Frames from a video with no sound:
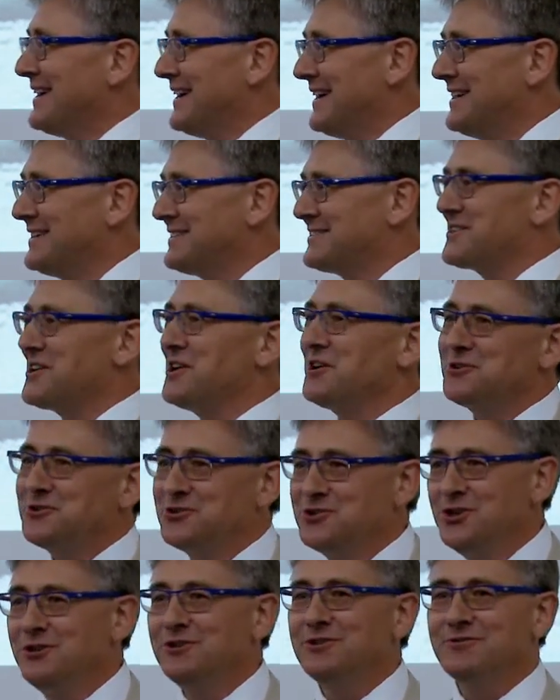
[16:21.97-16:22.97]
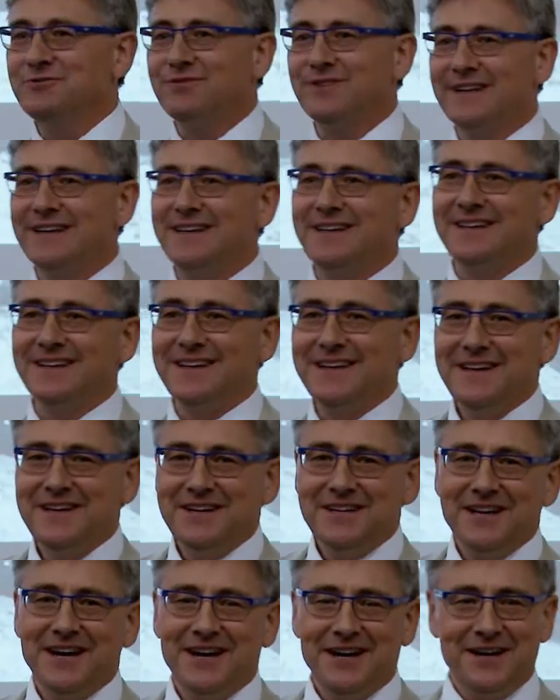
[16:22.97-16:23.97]
And so dutifully,
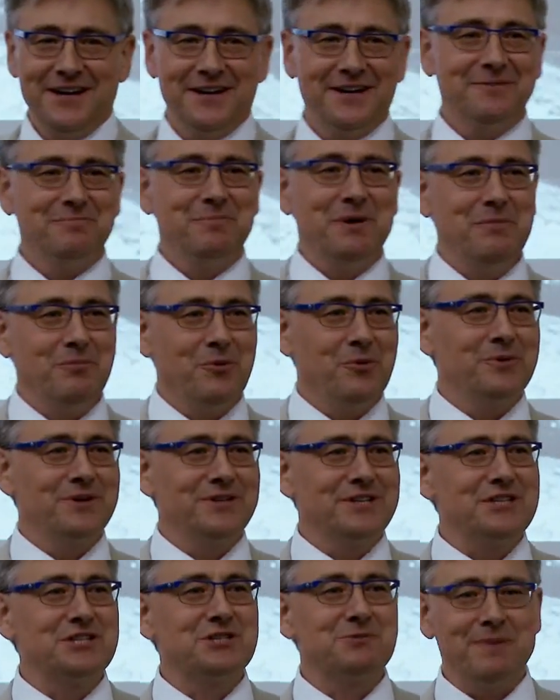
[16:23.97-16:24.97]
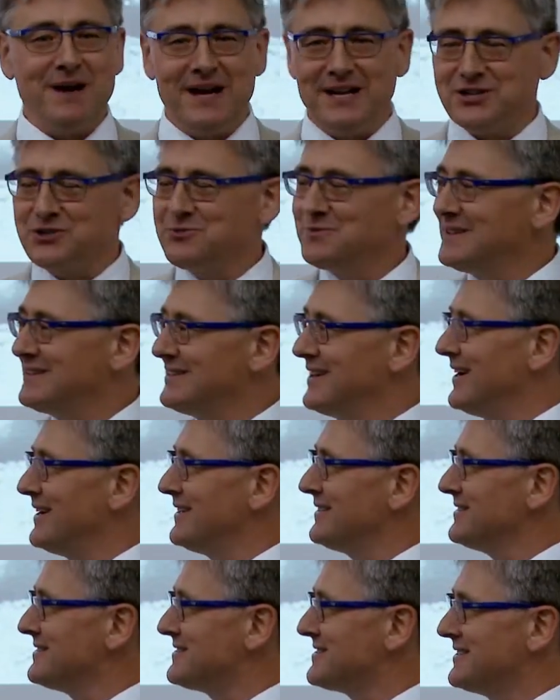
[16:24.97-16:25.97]
people were dispatched with
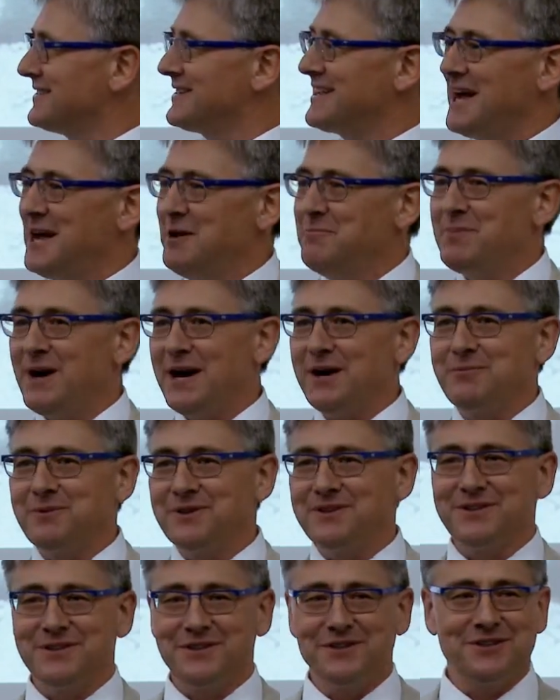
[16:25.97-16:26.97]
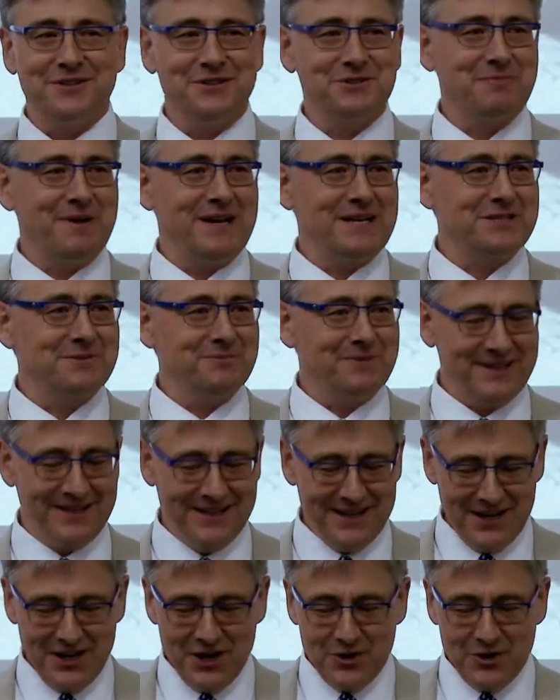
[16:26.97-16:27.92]
guns and came back with a specimen,